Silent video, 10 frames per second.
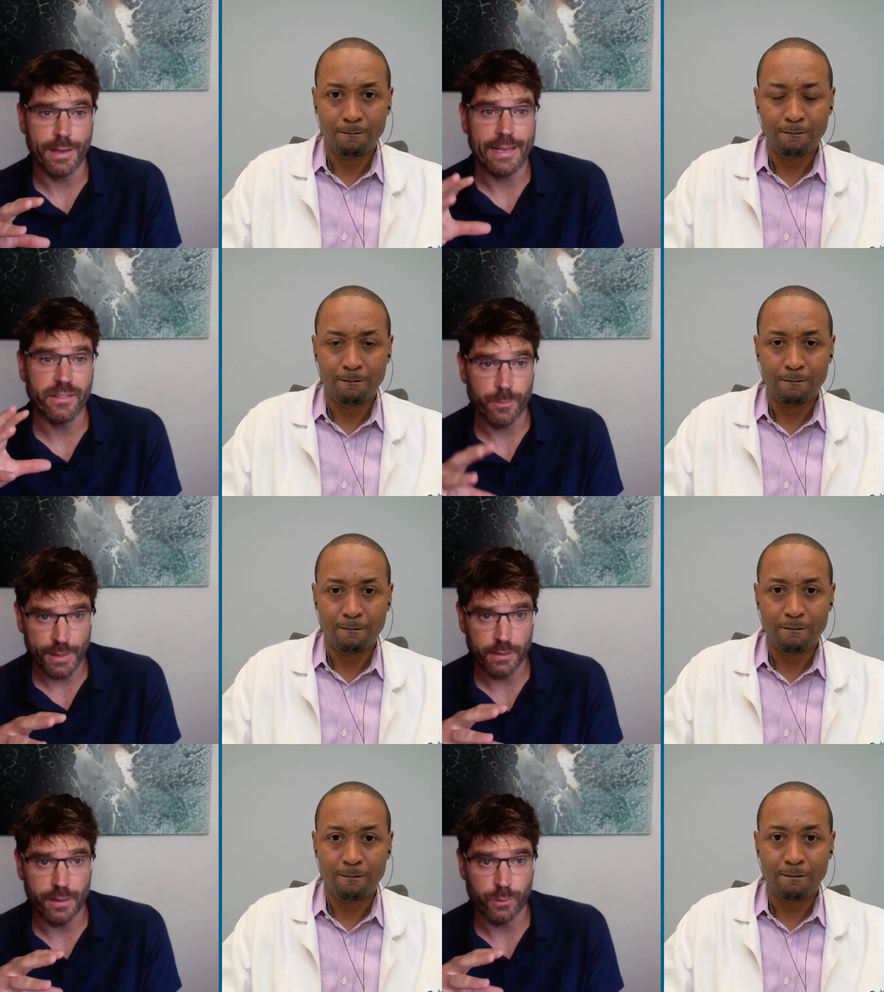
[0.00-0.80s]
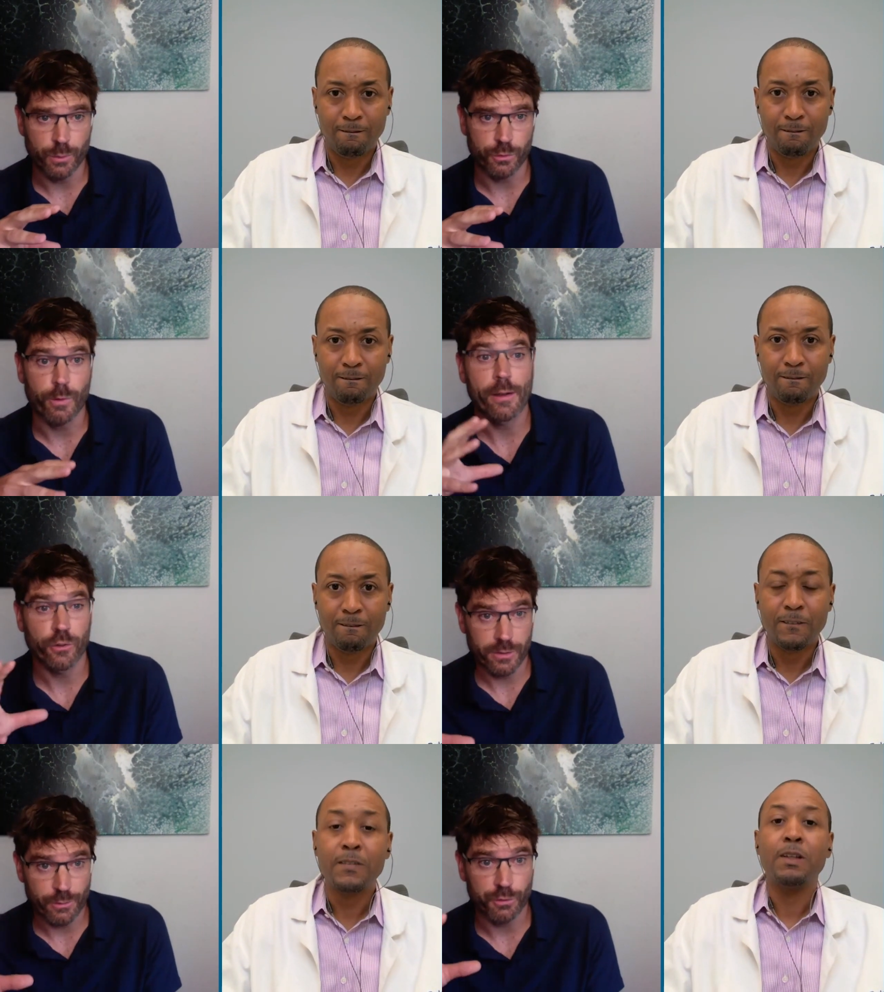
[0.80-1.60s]
Speaker 1: ATP levels or
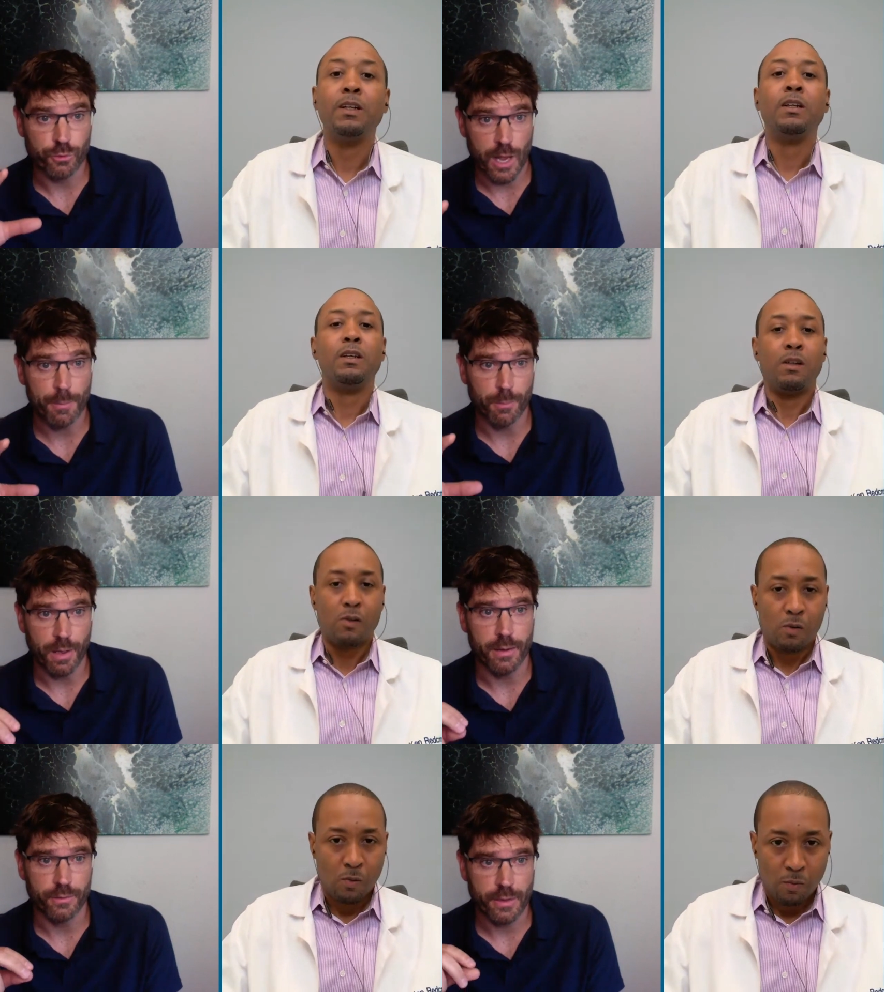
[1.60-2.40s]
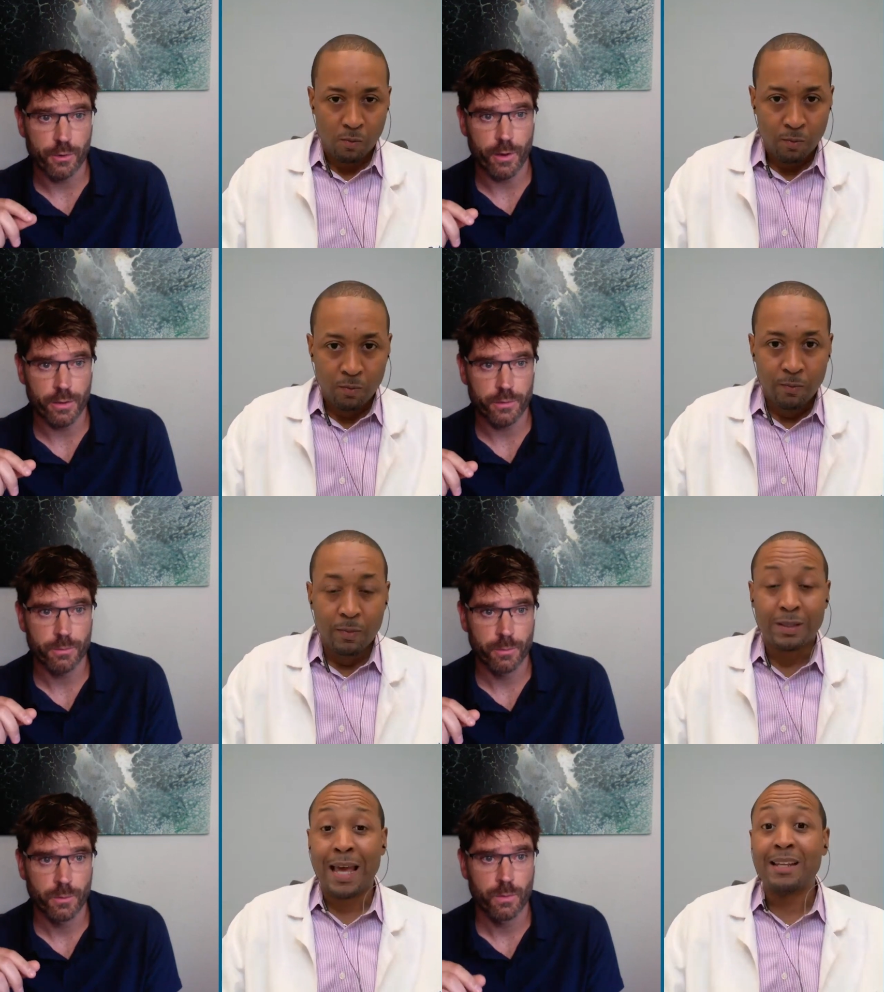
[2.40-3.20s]
energy levels drop in the body. Is that
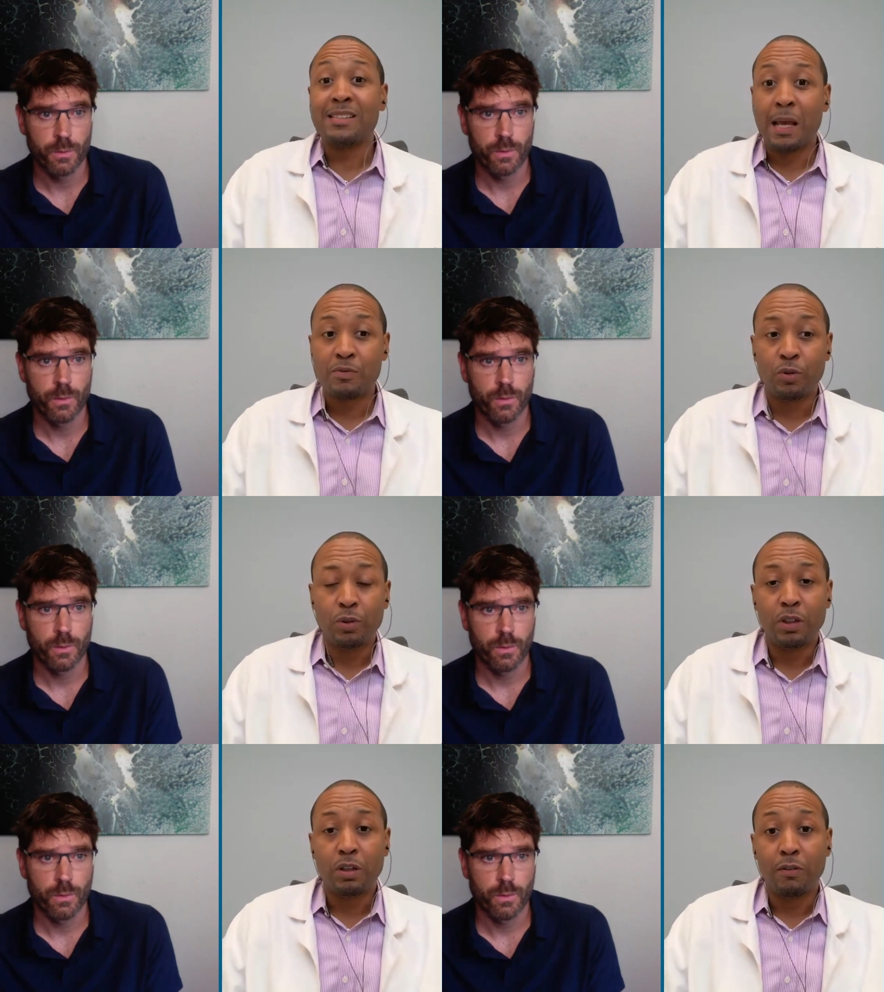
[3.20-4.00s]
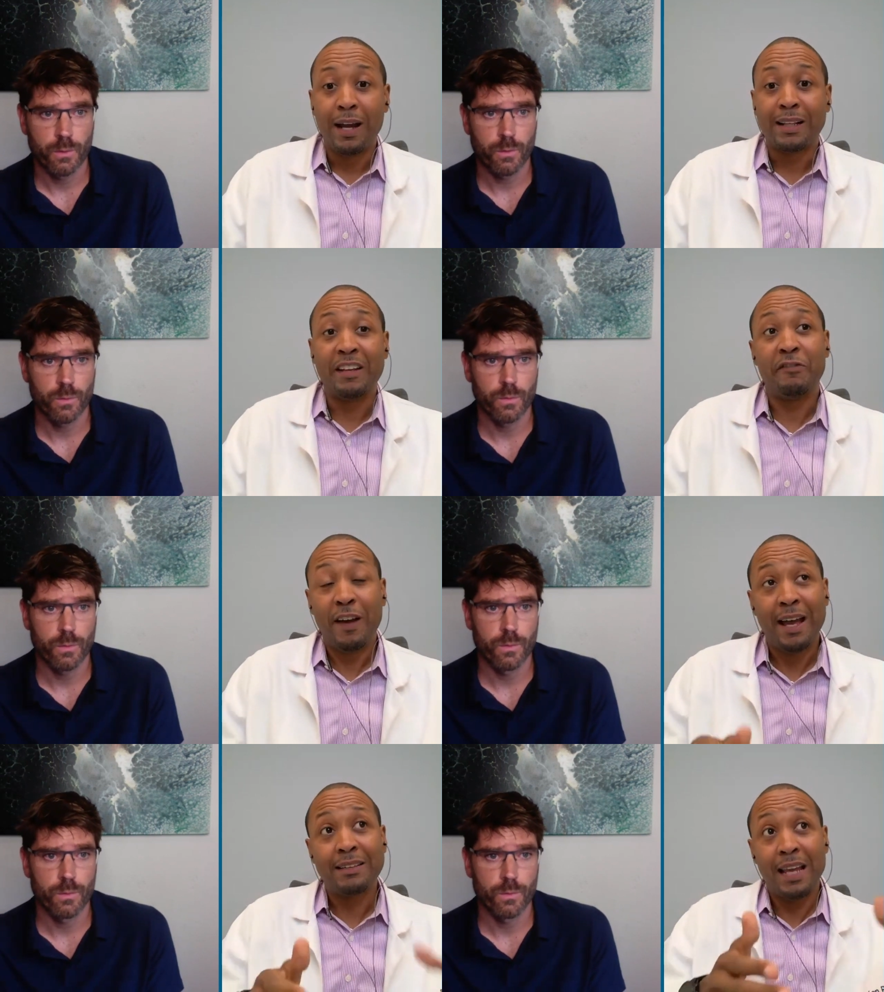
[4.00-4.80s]
correct?
Speaker 2: That is absolutely correct. In
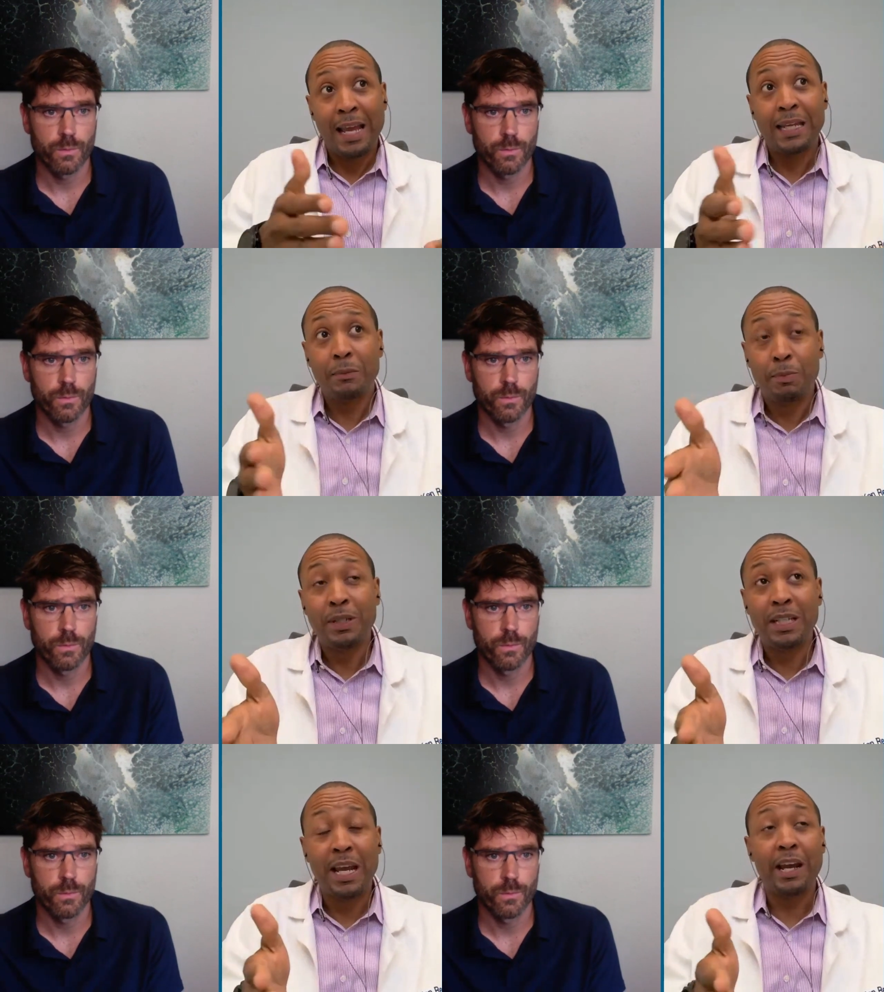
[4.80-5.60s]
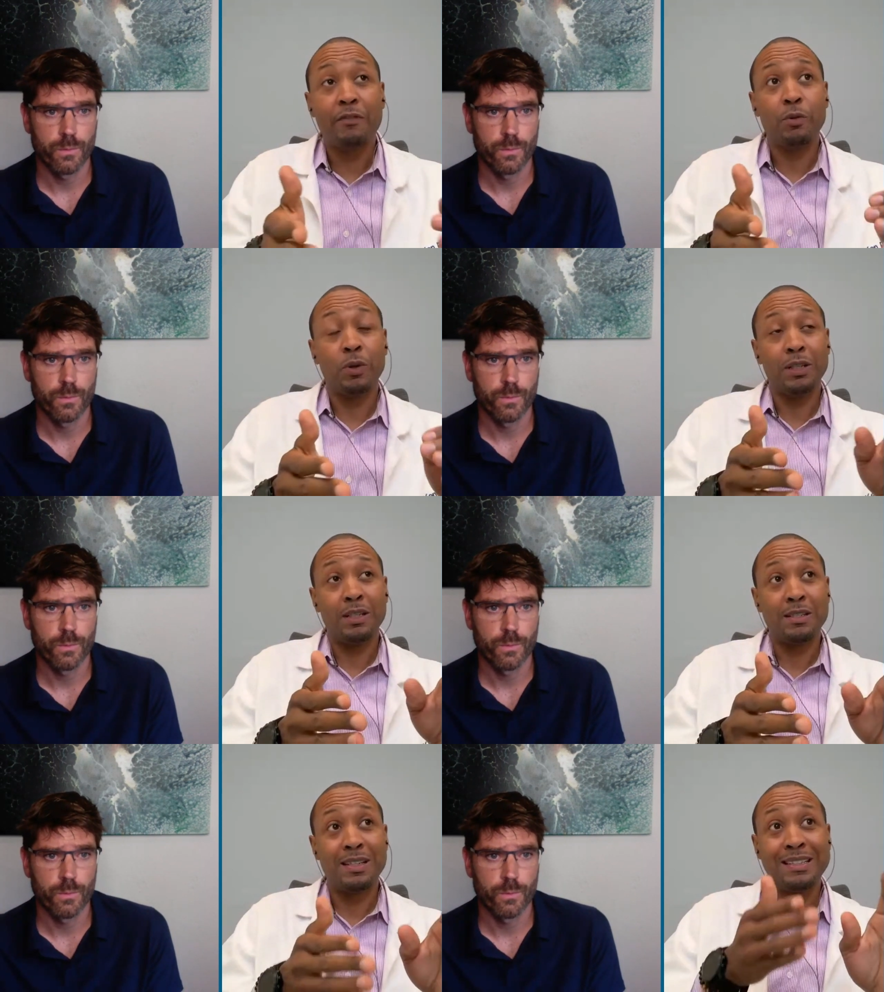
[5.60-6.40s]
fact, the AMPK, everyone,
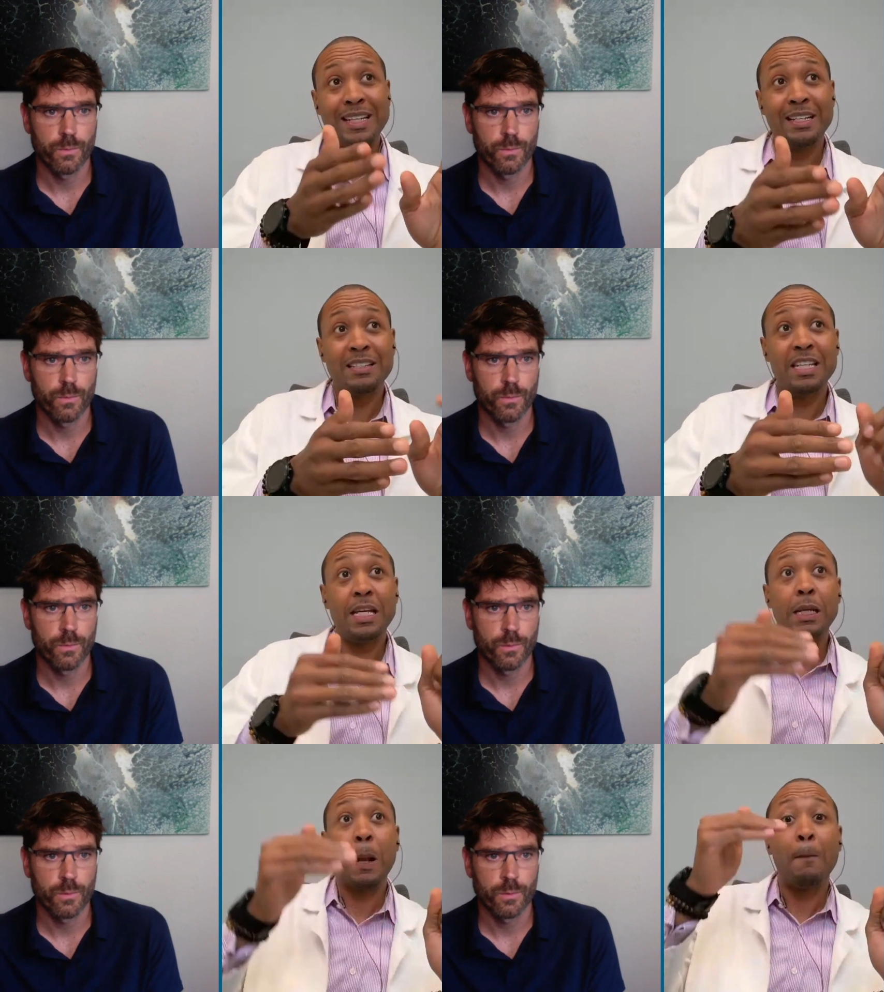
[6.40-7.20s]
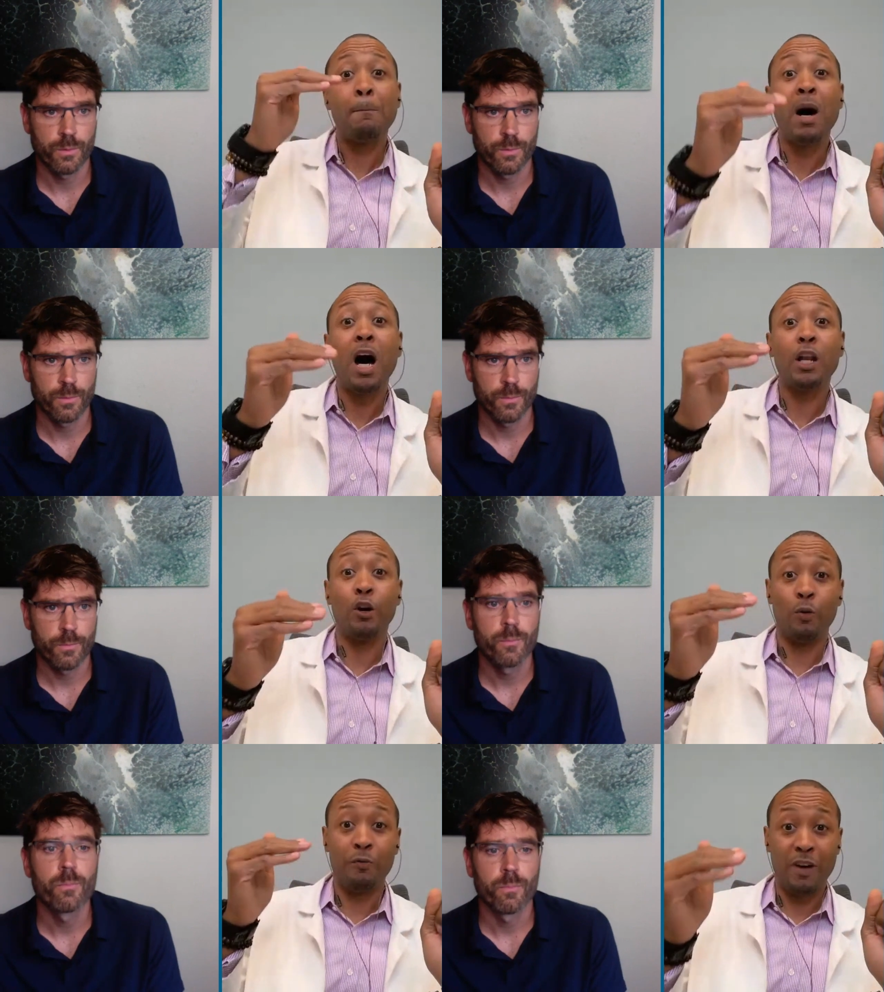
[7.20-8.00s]
is adenosine
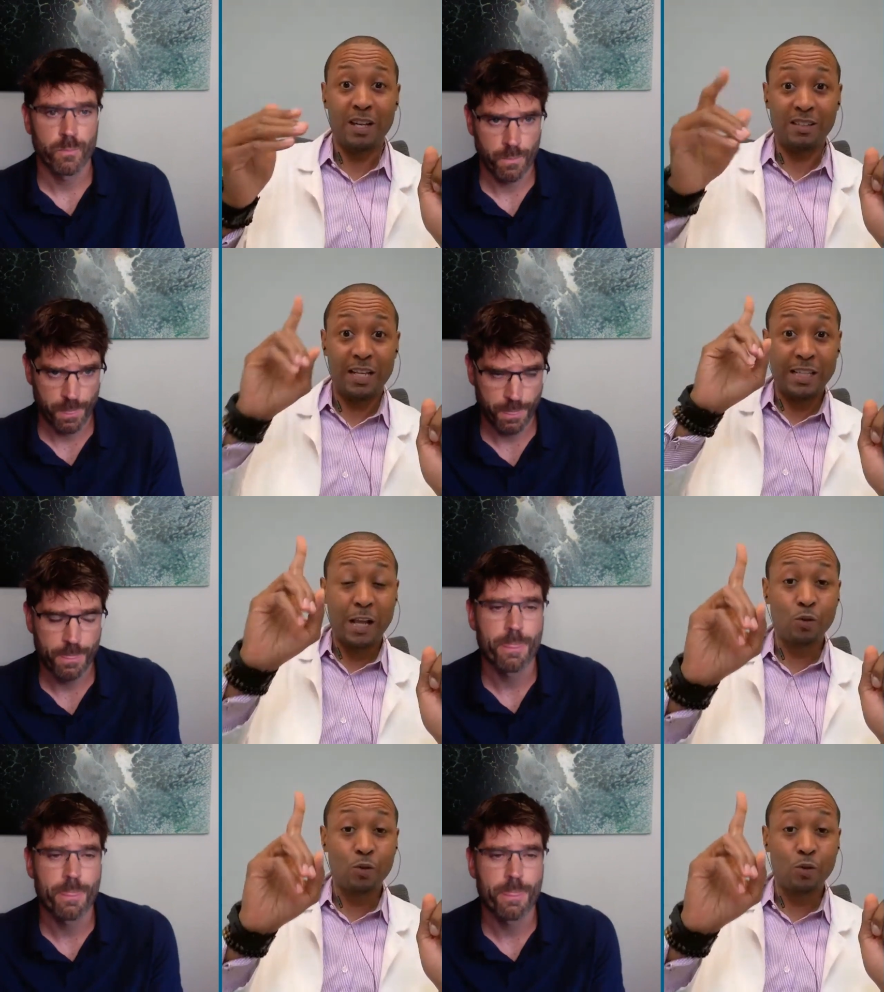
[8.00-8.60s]
monophosphate. That's